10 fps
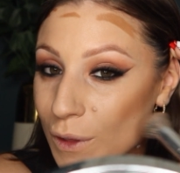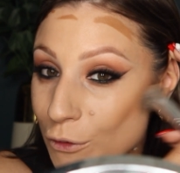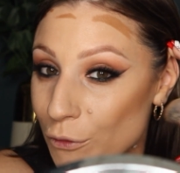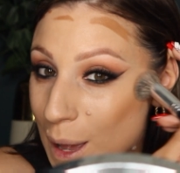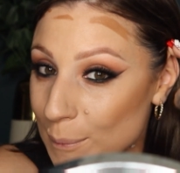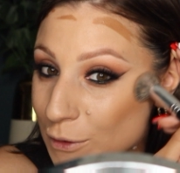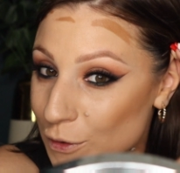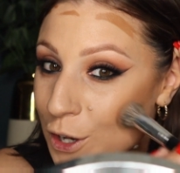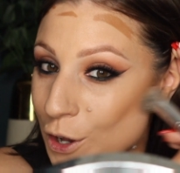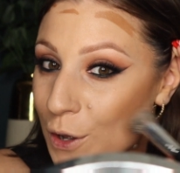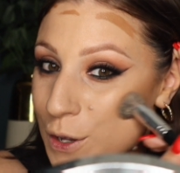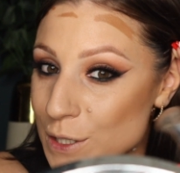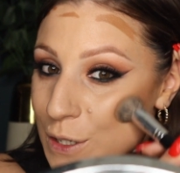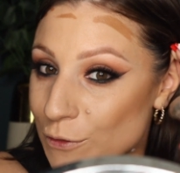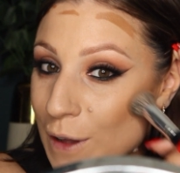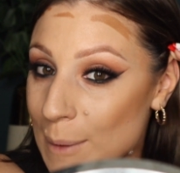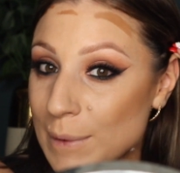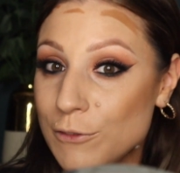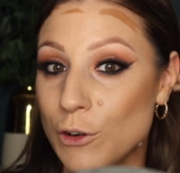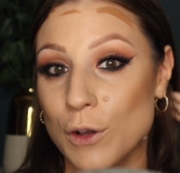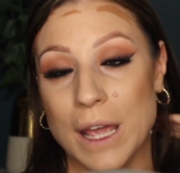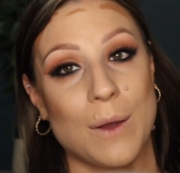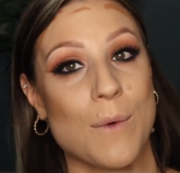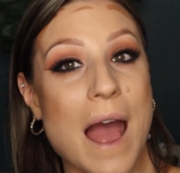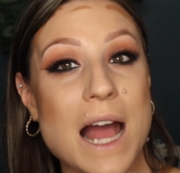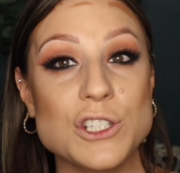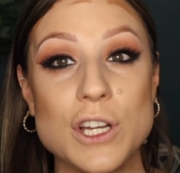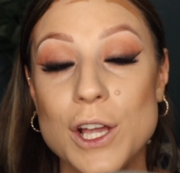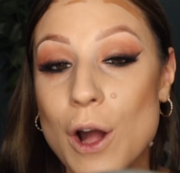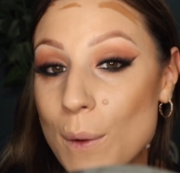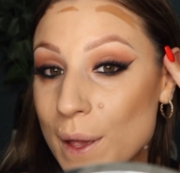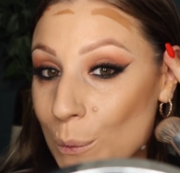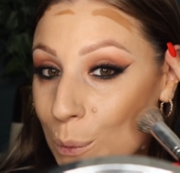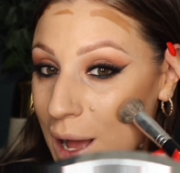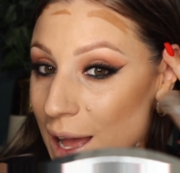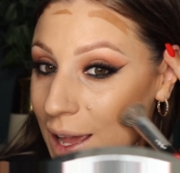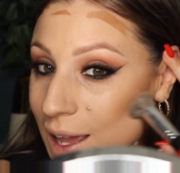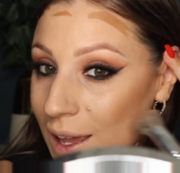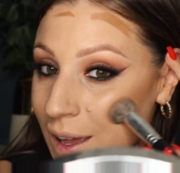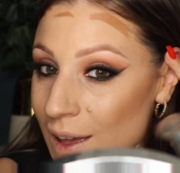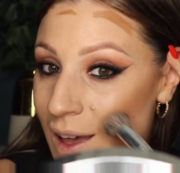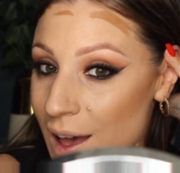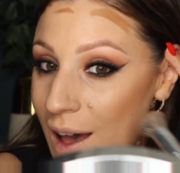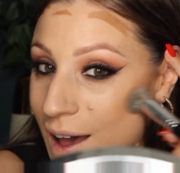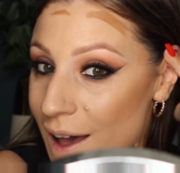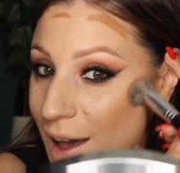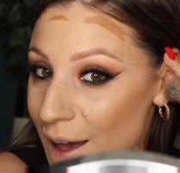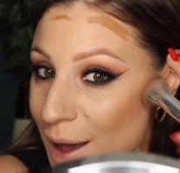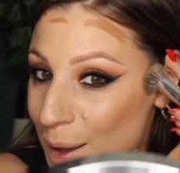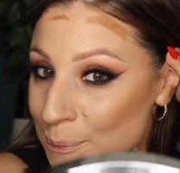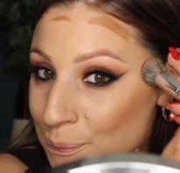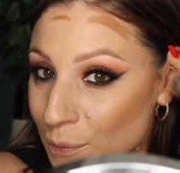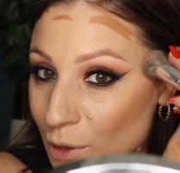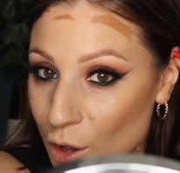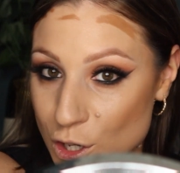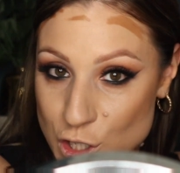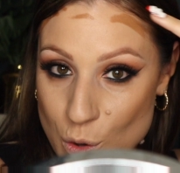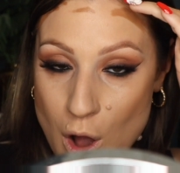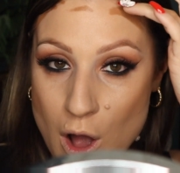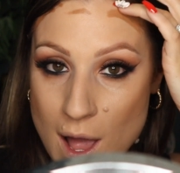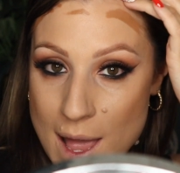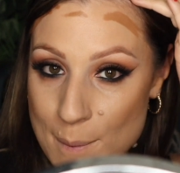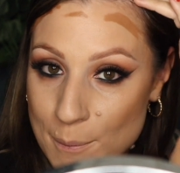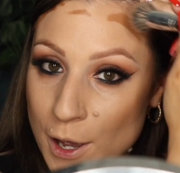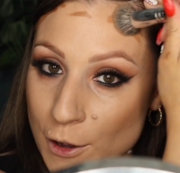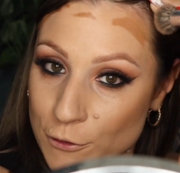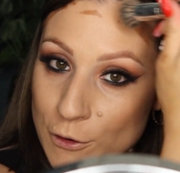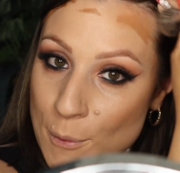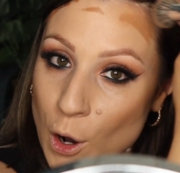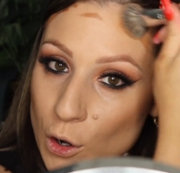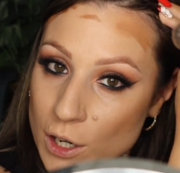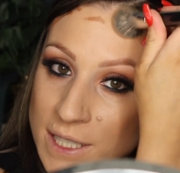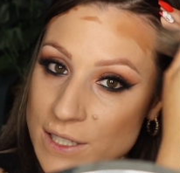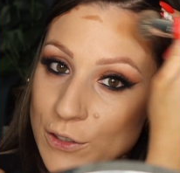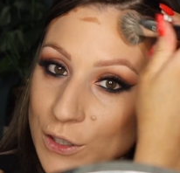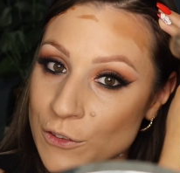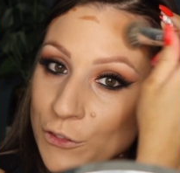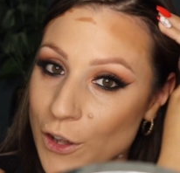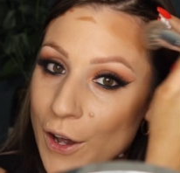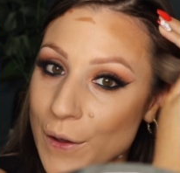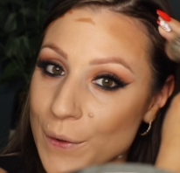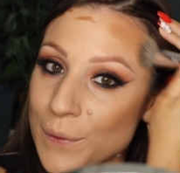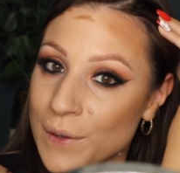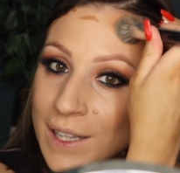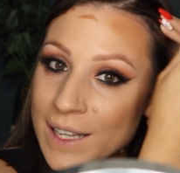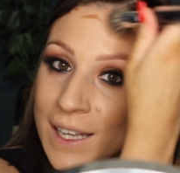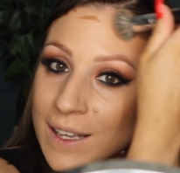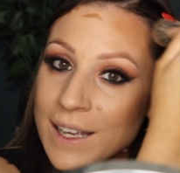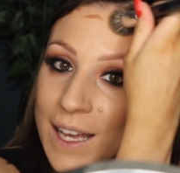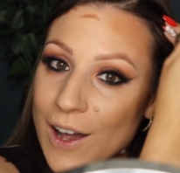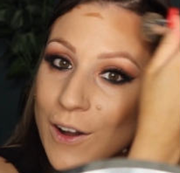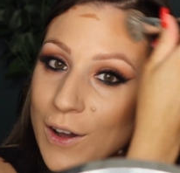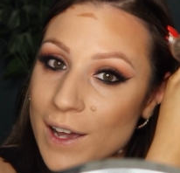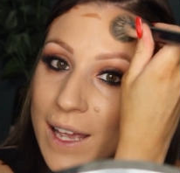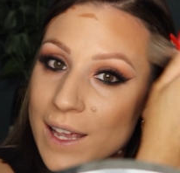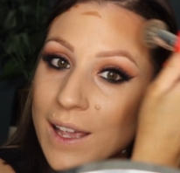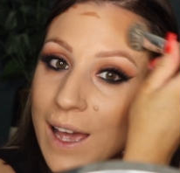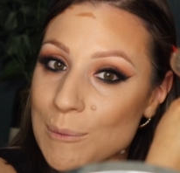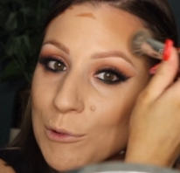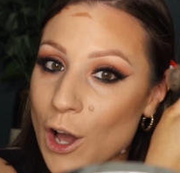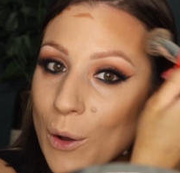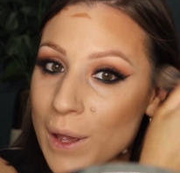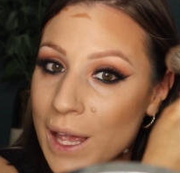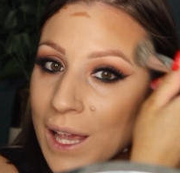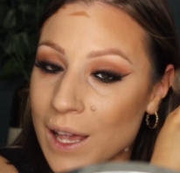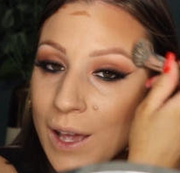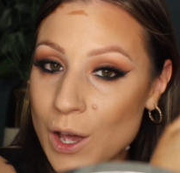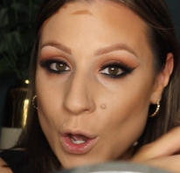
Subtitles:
videos and family vlogging. We're actually going away. So I am from Holland, if you didn't know. I am going,